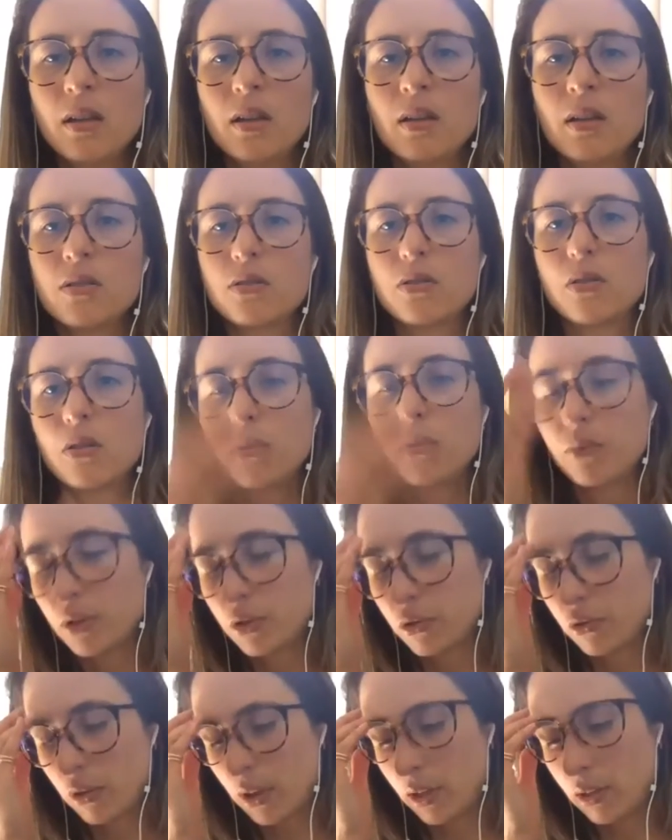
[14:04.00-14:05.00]
So we're
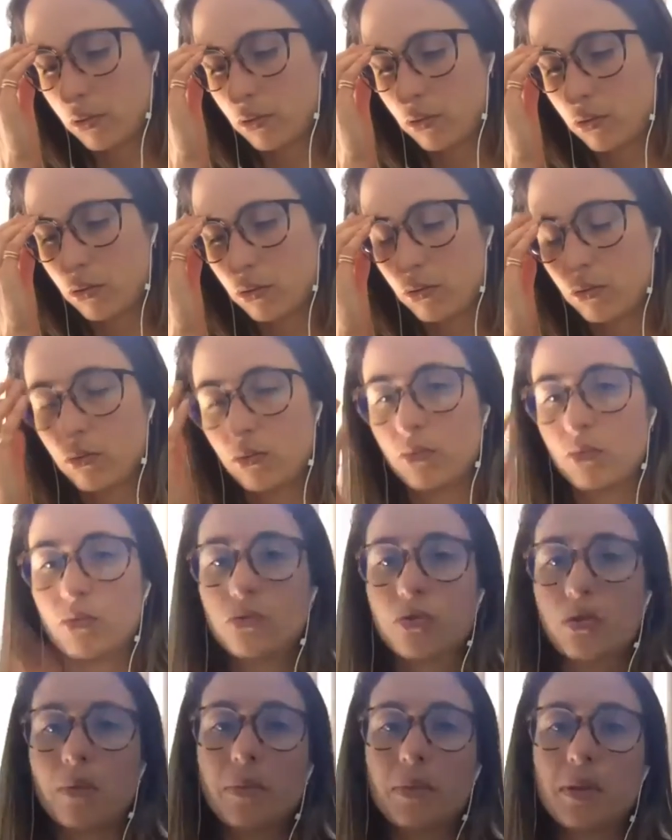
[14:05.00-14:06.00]
trying to do
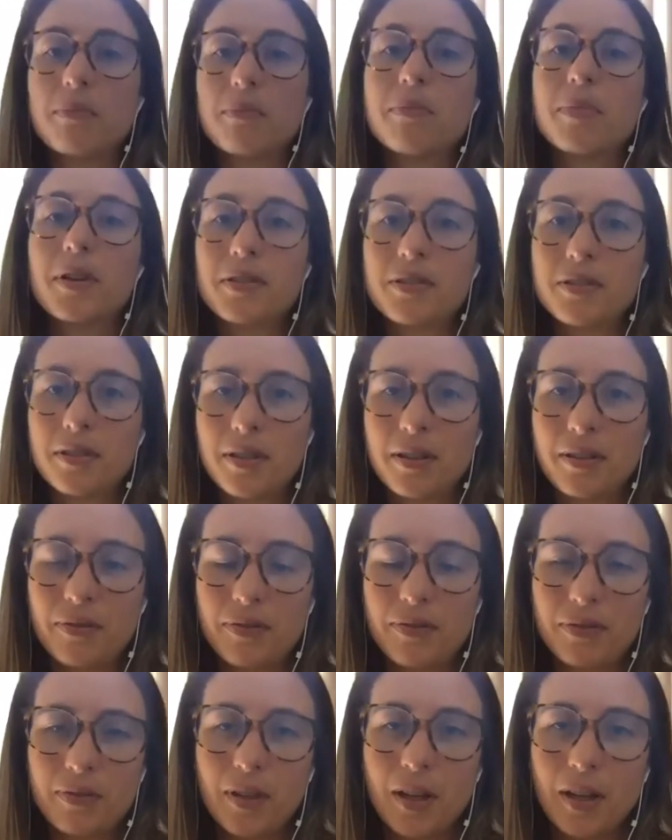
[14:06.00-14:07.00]
something positive,
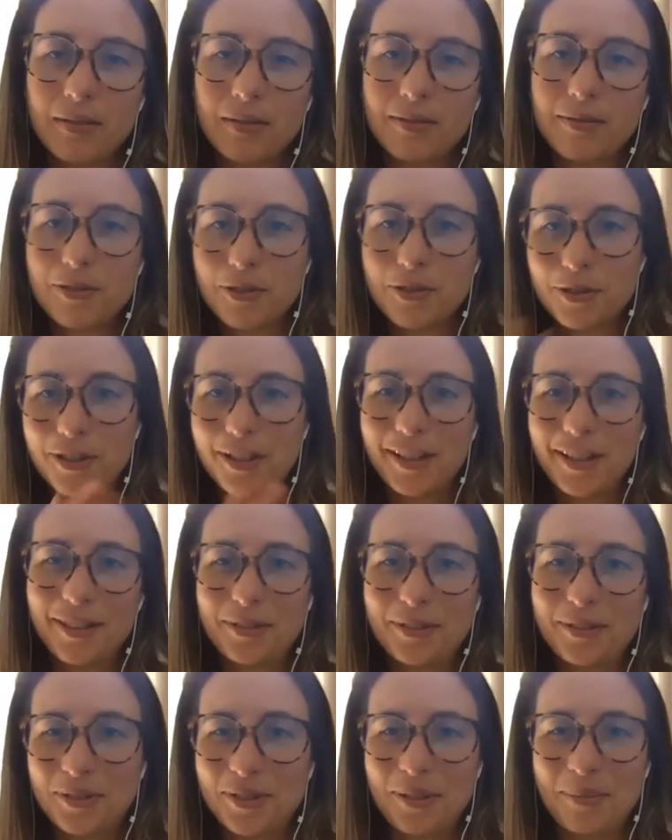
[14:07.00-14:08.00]
not turn it
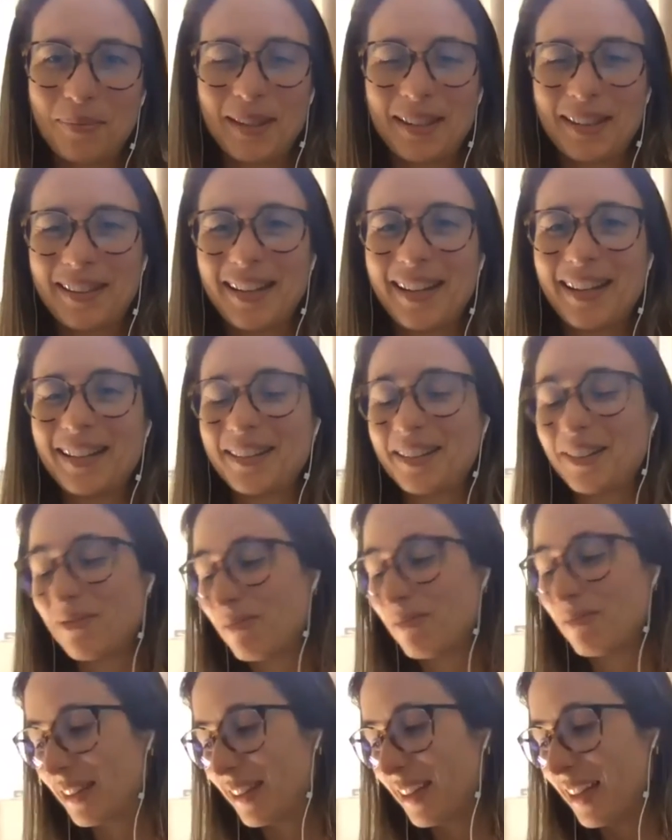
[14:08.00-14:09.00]
into something negative.
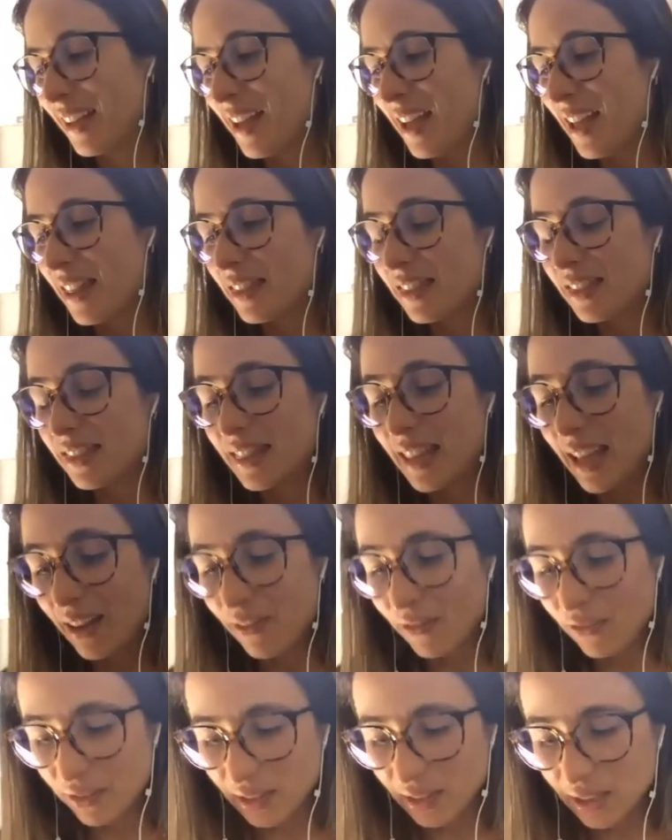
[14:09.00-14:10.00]
But
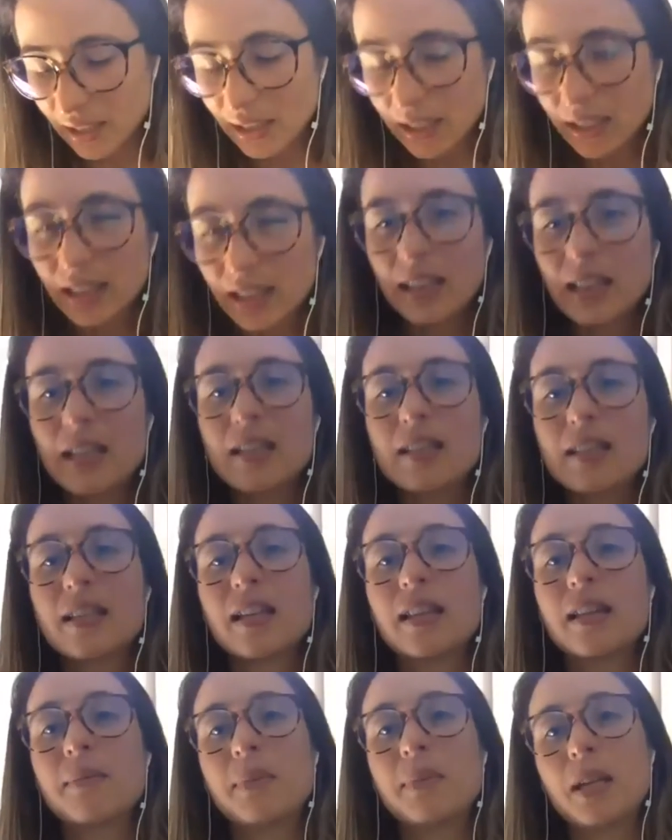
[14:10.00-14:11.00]
definitely it's
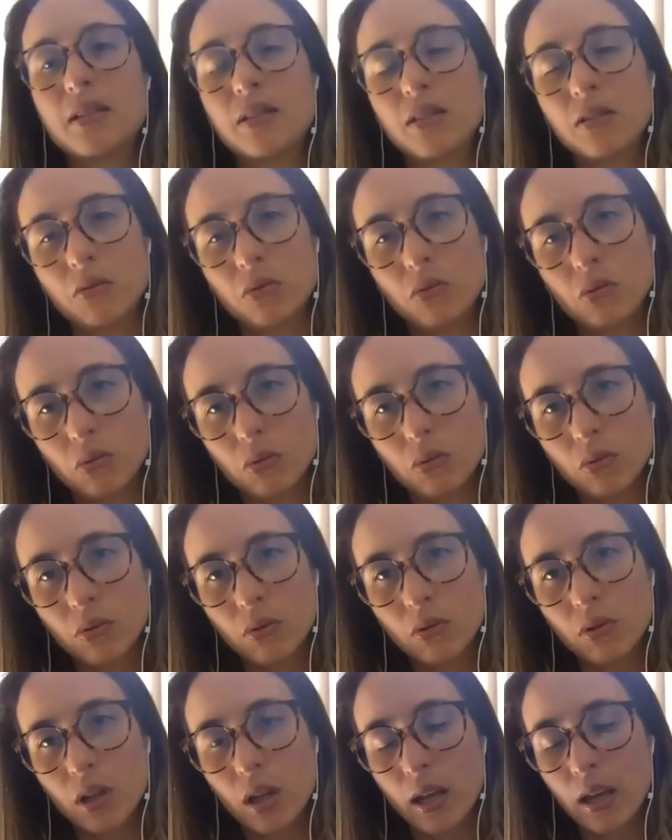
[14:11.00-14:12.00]
an amazing
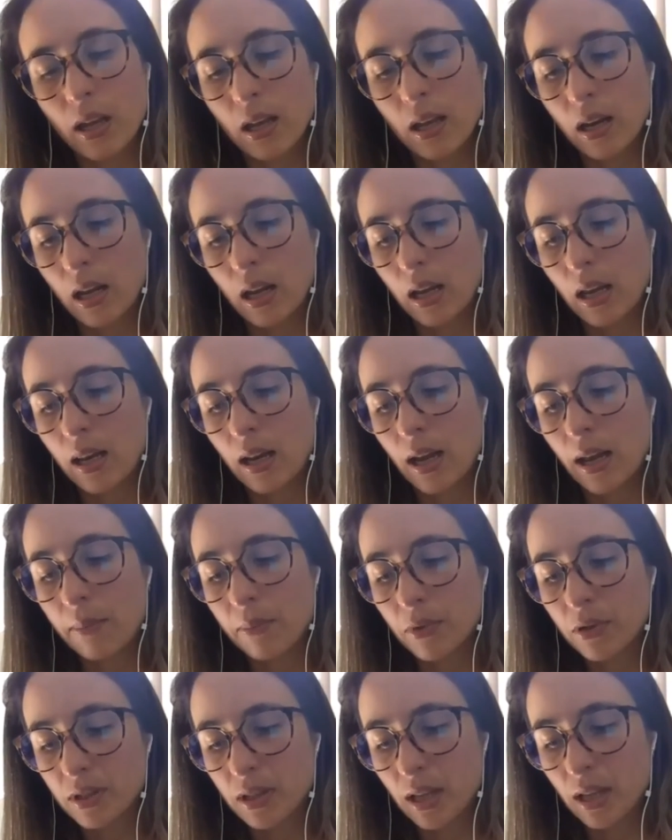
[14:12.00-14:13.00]
tool. And I
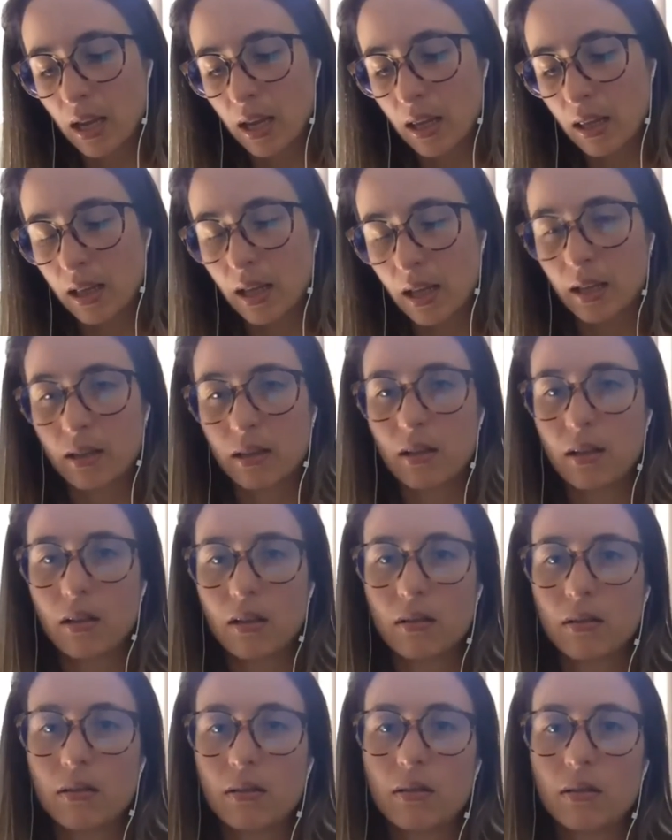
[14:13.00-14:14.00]
must say, like,
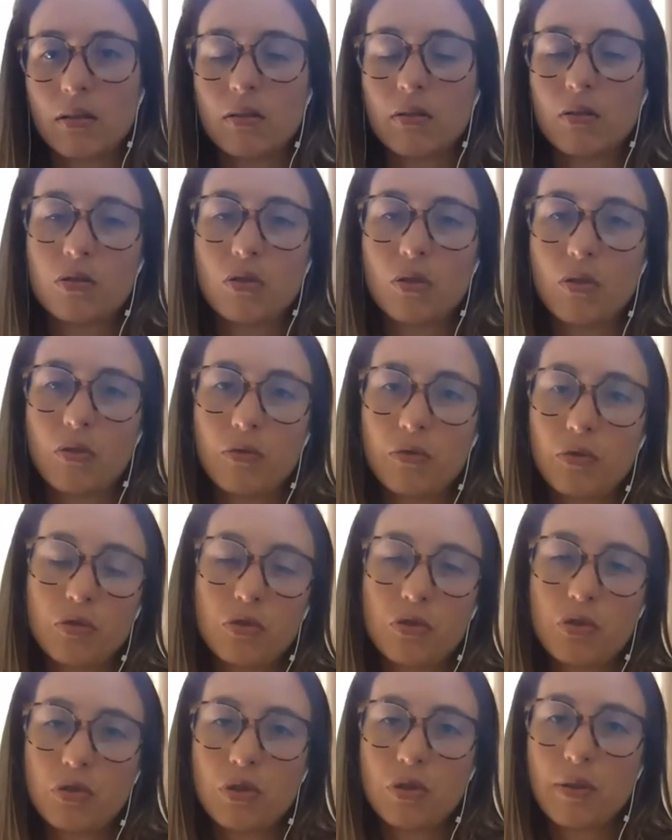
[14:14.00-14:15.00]
so
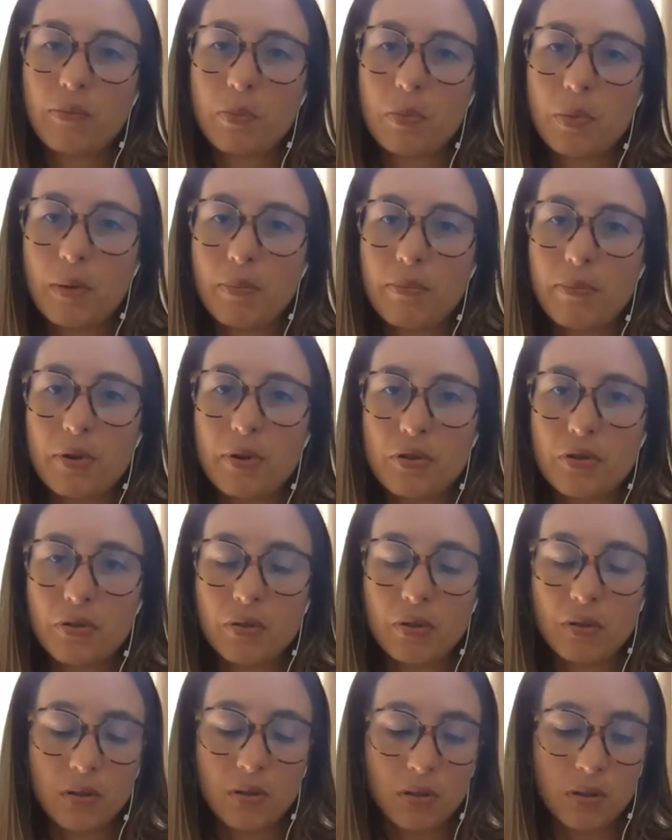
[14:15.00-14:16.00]
just a
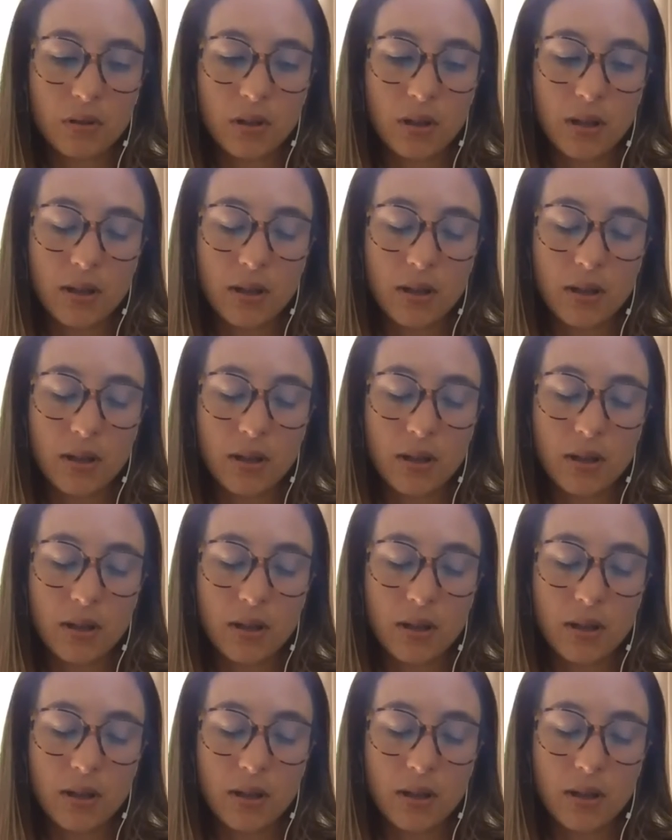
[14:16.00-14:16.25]
personal